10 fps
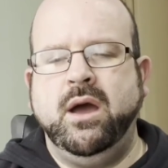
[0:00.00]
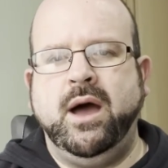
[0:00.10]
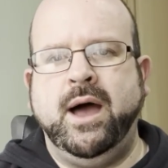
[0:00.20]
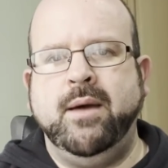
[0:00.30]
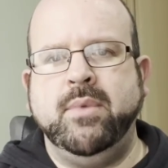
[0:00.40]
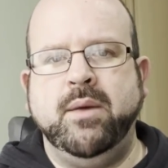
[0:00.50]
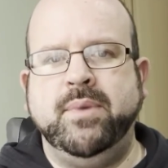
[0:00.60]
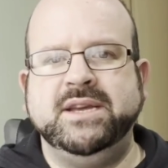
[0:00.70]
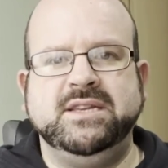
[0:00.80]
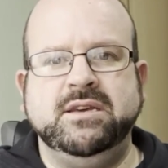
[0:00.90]
and
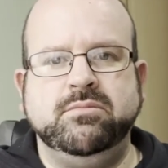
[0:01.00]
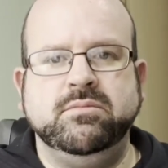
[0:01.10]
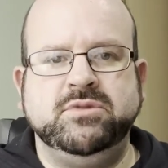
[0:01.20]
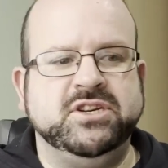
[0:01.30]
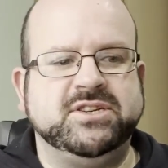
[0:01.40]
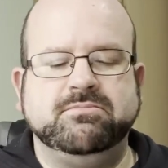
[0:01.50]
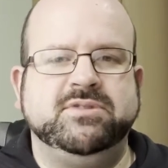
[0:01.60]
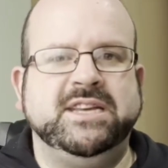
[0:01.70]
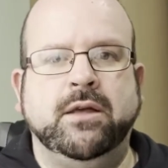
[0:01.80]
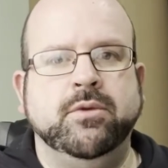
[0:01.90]
basically just
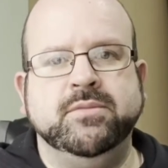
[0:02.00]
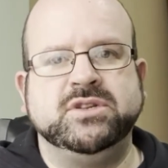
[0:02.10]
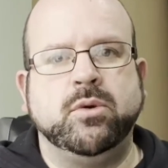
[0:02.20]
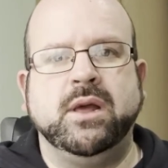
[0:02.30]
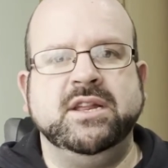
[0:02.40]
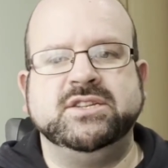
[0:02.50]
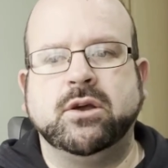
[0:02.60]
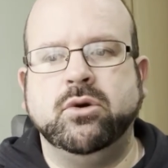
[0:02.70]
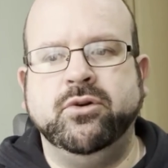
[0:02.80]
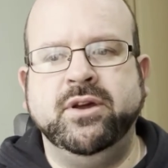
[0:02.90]
selling them as quickly as I
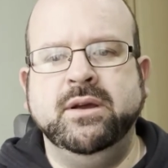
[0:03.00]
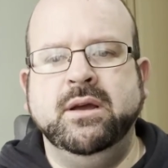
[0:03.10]
could.